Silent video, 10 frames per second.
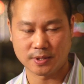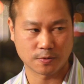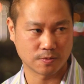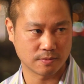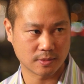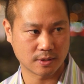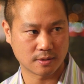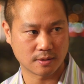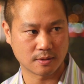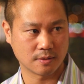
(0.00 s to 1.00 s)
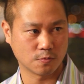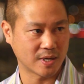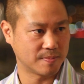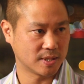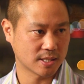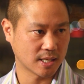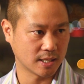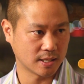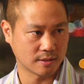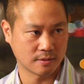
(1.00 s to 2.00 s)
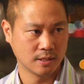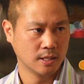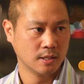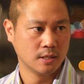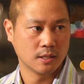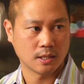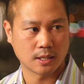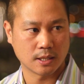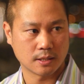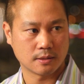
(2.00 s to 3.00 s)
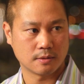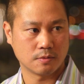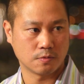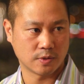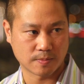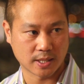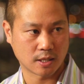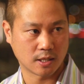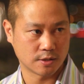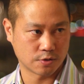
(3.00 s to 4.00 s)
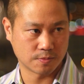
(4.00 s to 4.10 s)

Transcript: doing web design with my college